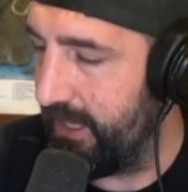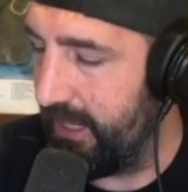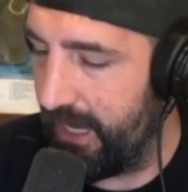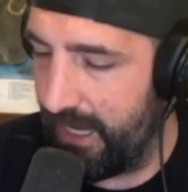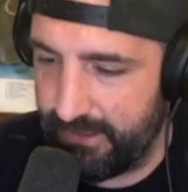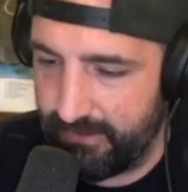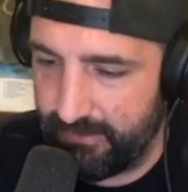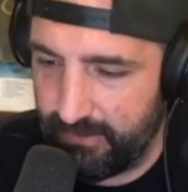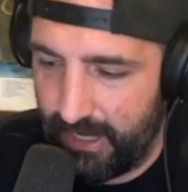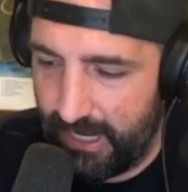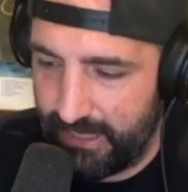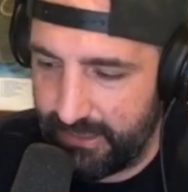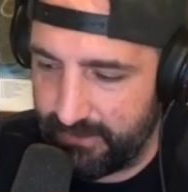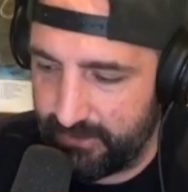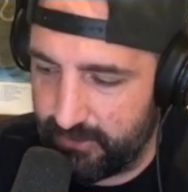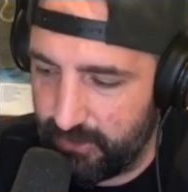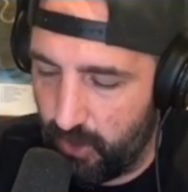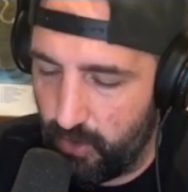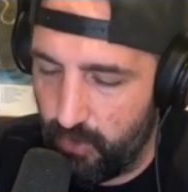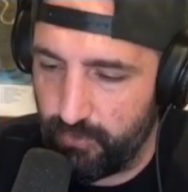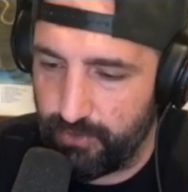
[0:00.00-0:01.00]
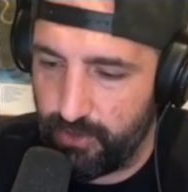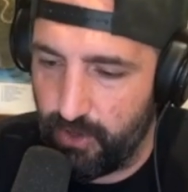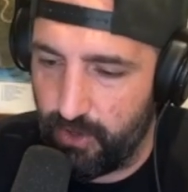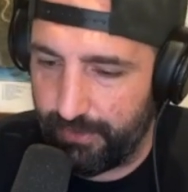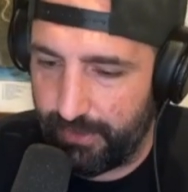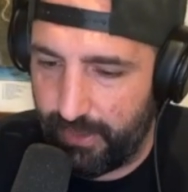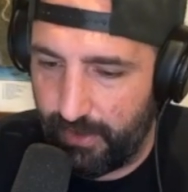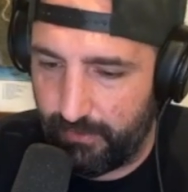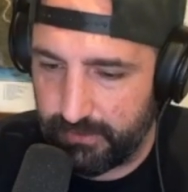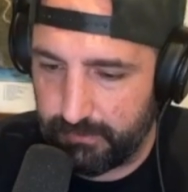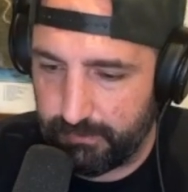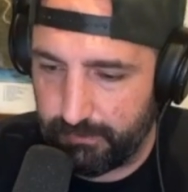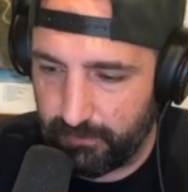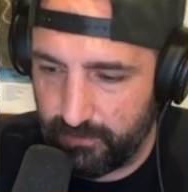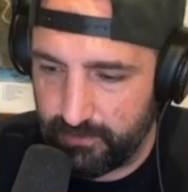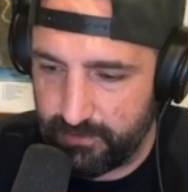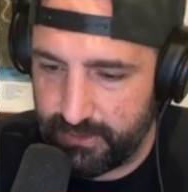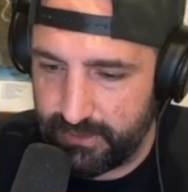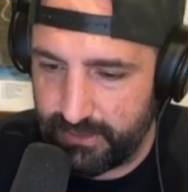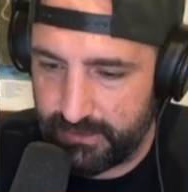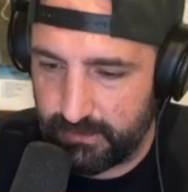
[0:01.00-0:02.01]
And I don't know that was
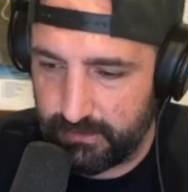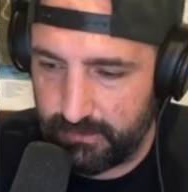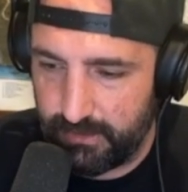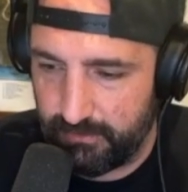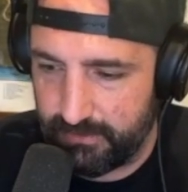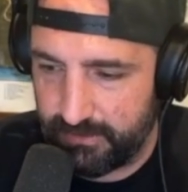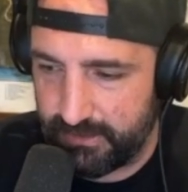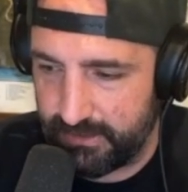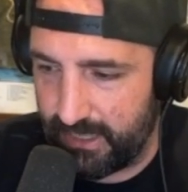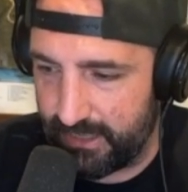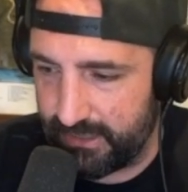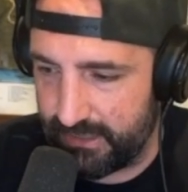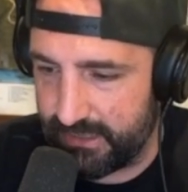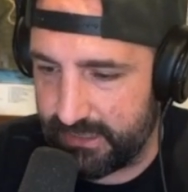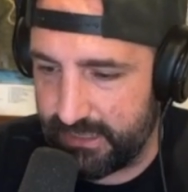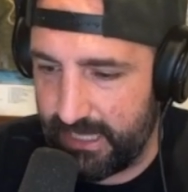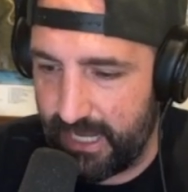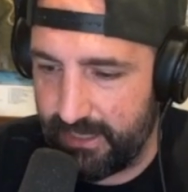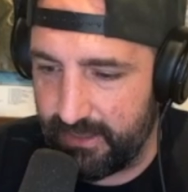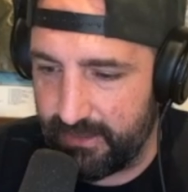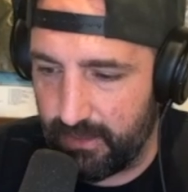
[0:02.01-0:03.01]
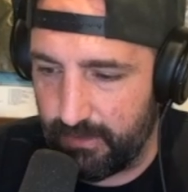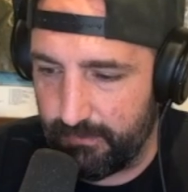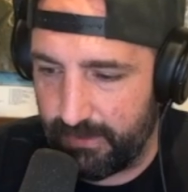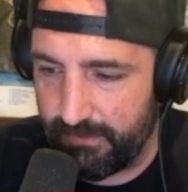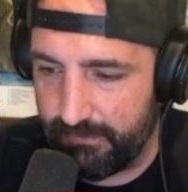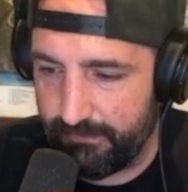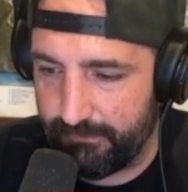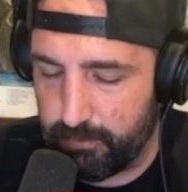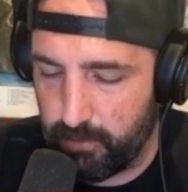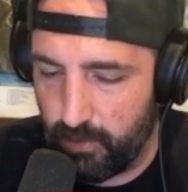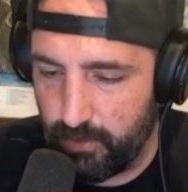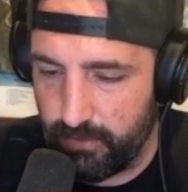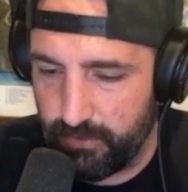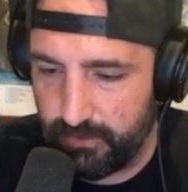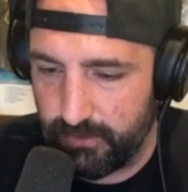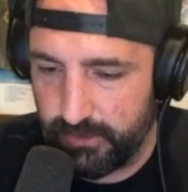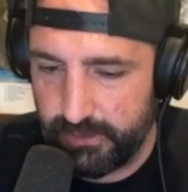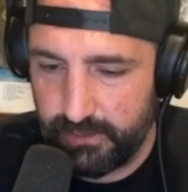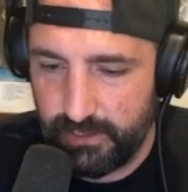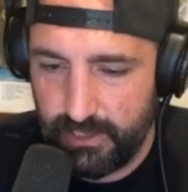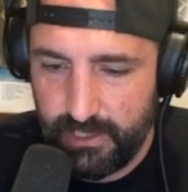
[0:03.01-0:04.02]
purchased. They were just kind of standing there by the
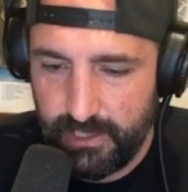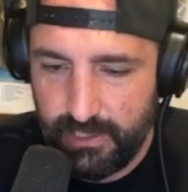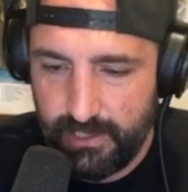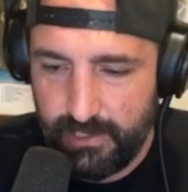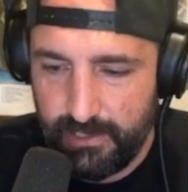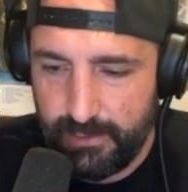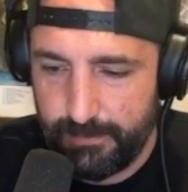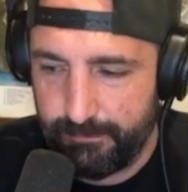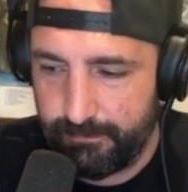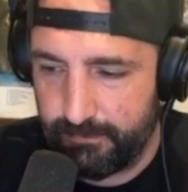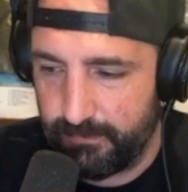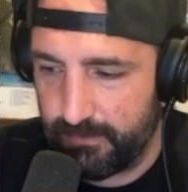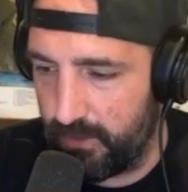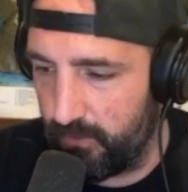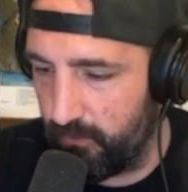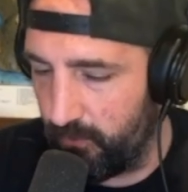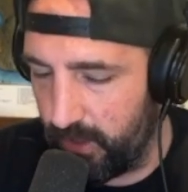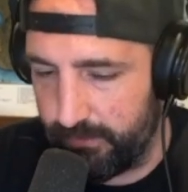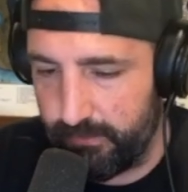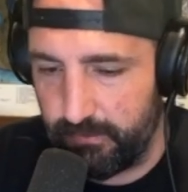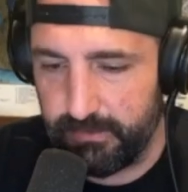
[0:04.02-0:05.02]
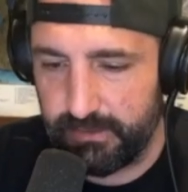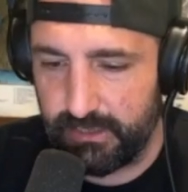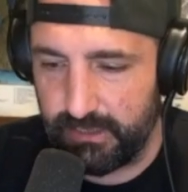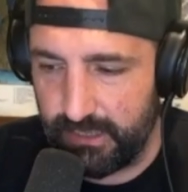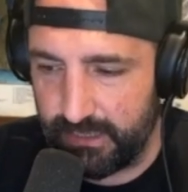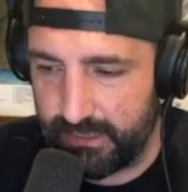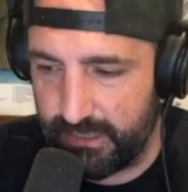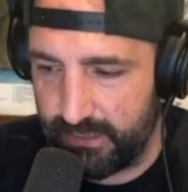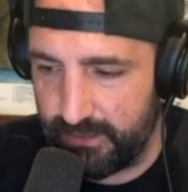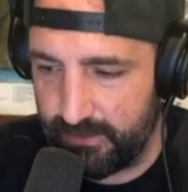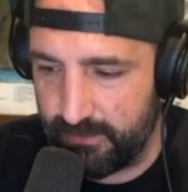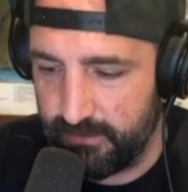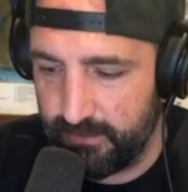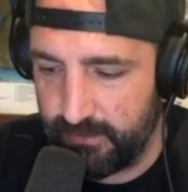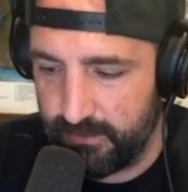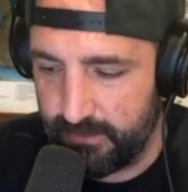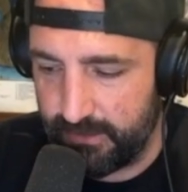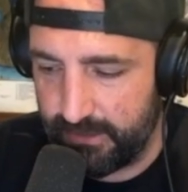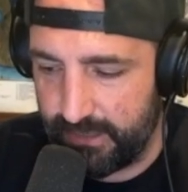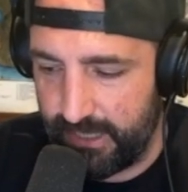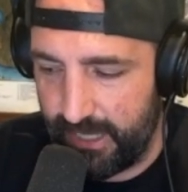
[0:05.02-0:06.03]
produce. And one of them was licking
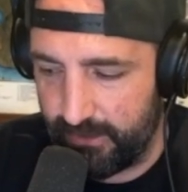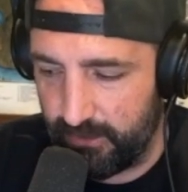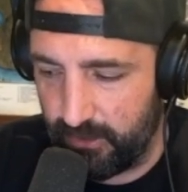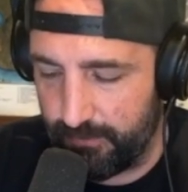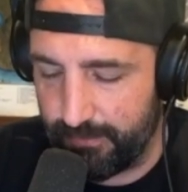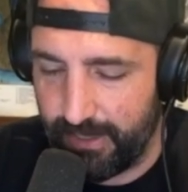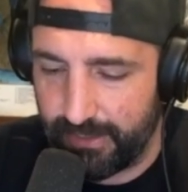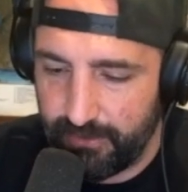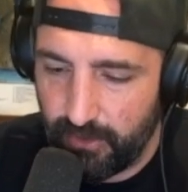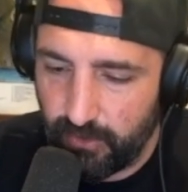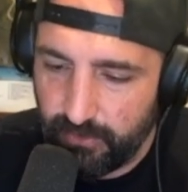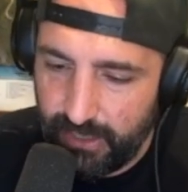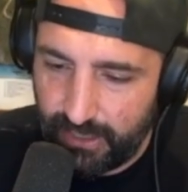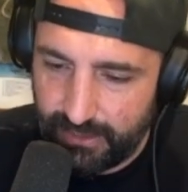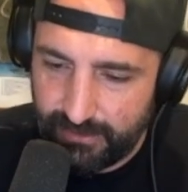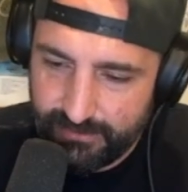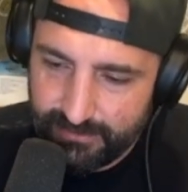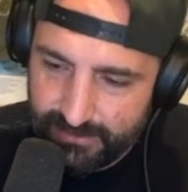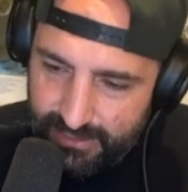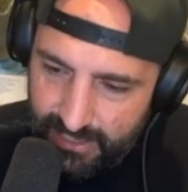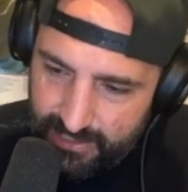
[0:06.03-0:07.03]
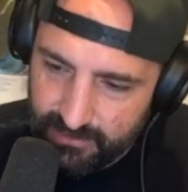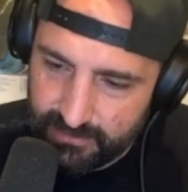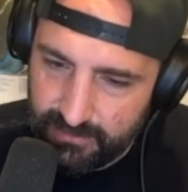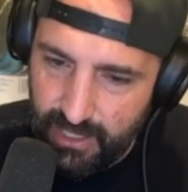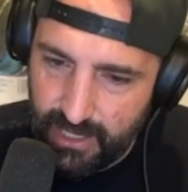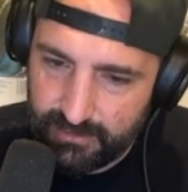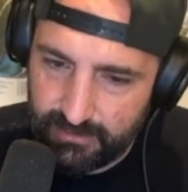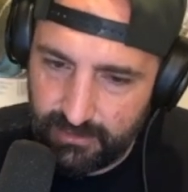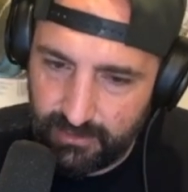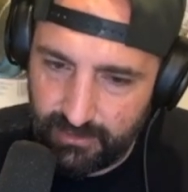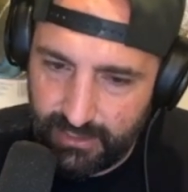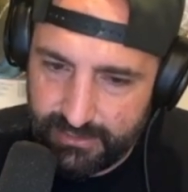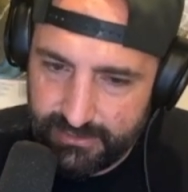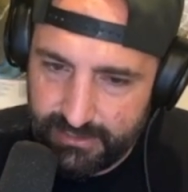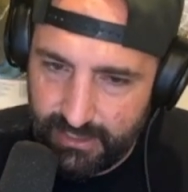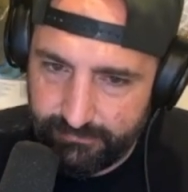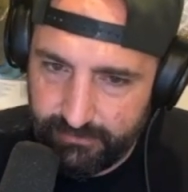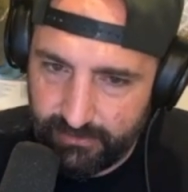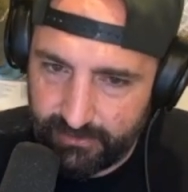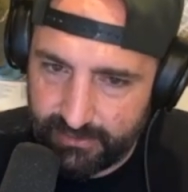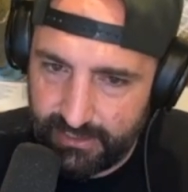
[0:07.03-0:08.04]
the cantaloupe. And I thought, okay, 10 o'clock, a little late to
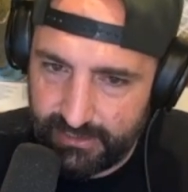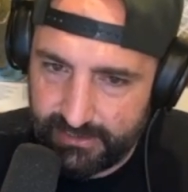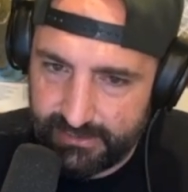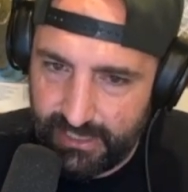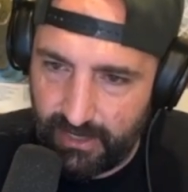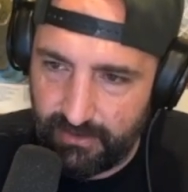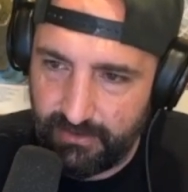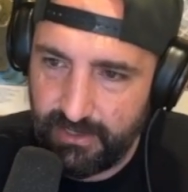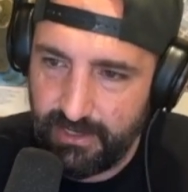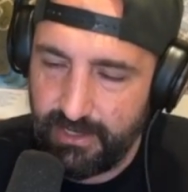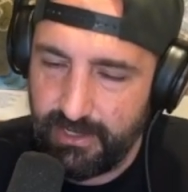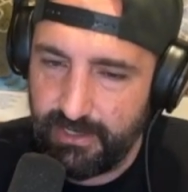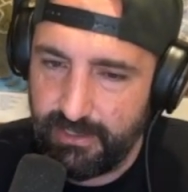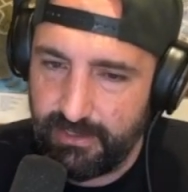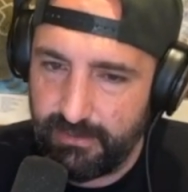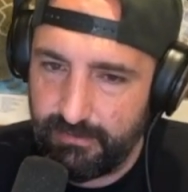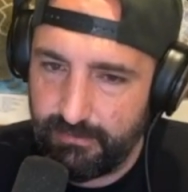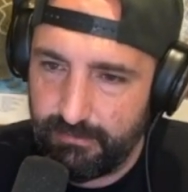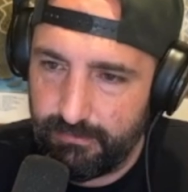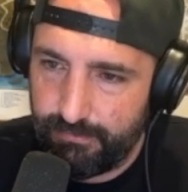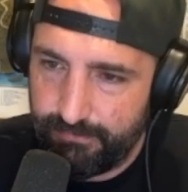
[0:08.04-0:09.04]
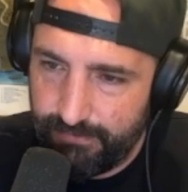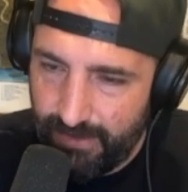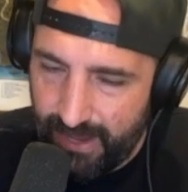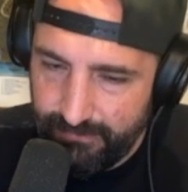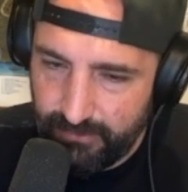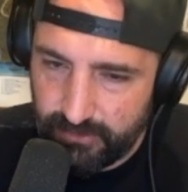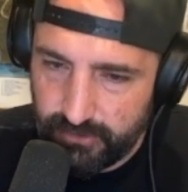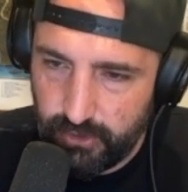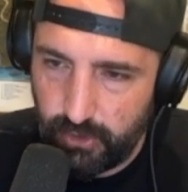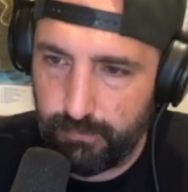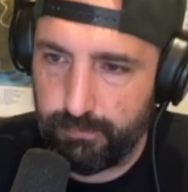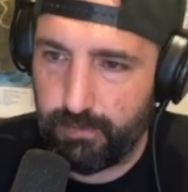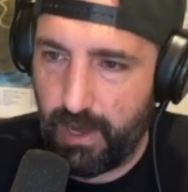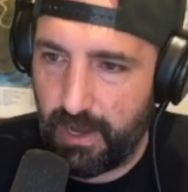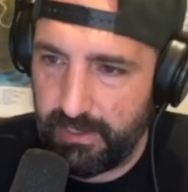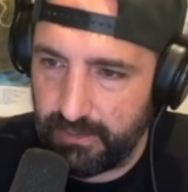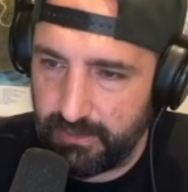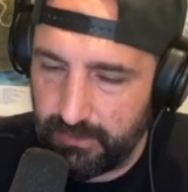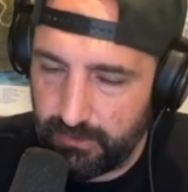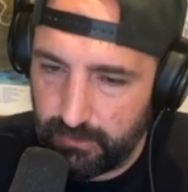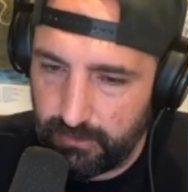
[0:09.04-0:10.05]
have your kids out. 5 years old, probably
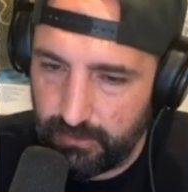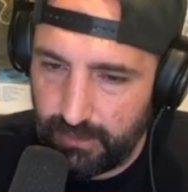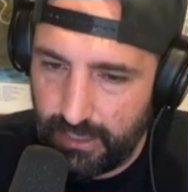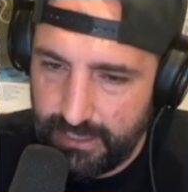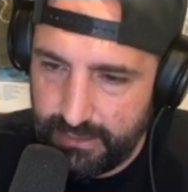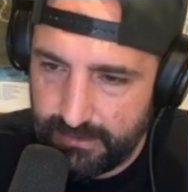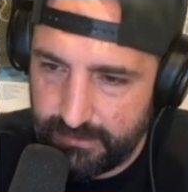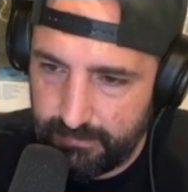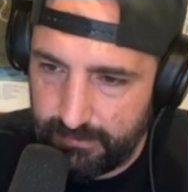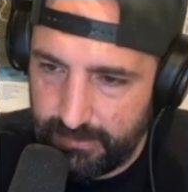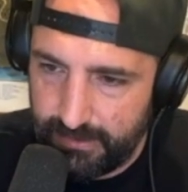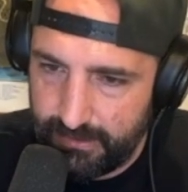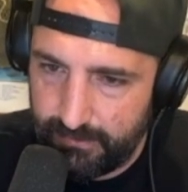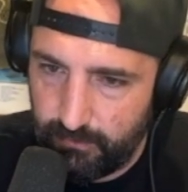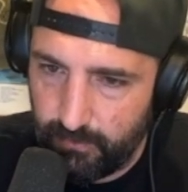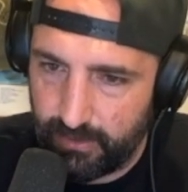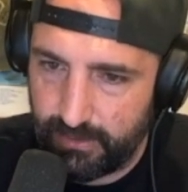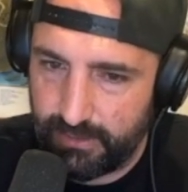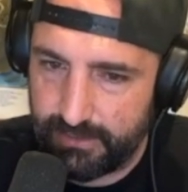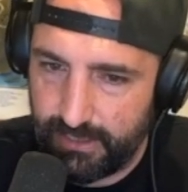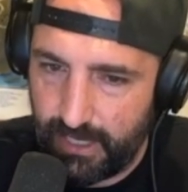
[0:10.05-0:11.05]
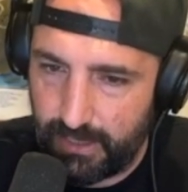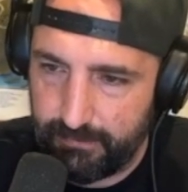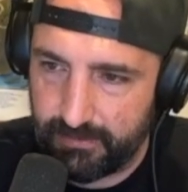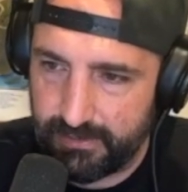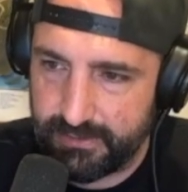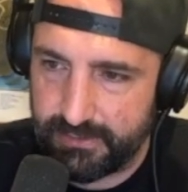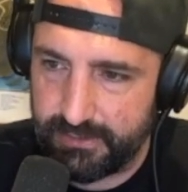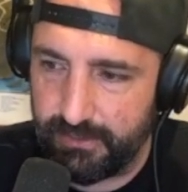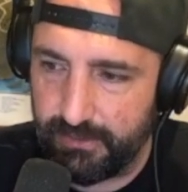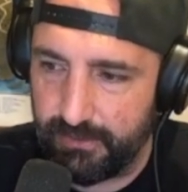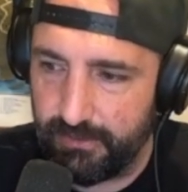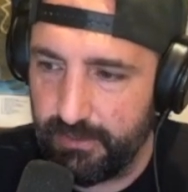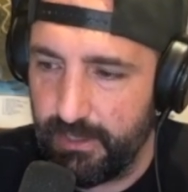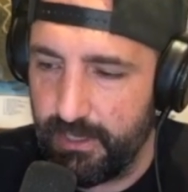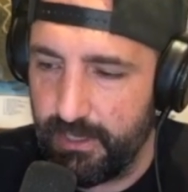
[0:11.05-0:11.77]
a little late to be wearing a diaper still.